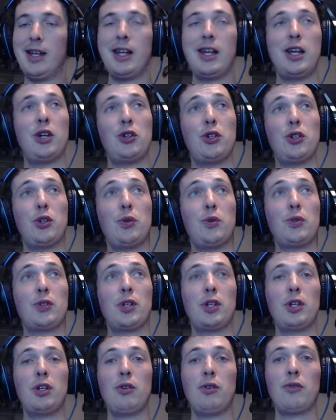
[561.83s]
issues
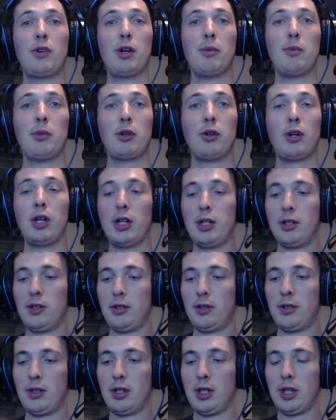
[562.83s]
that you have come across,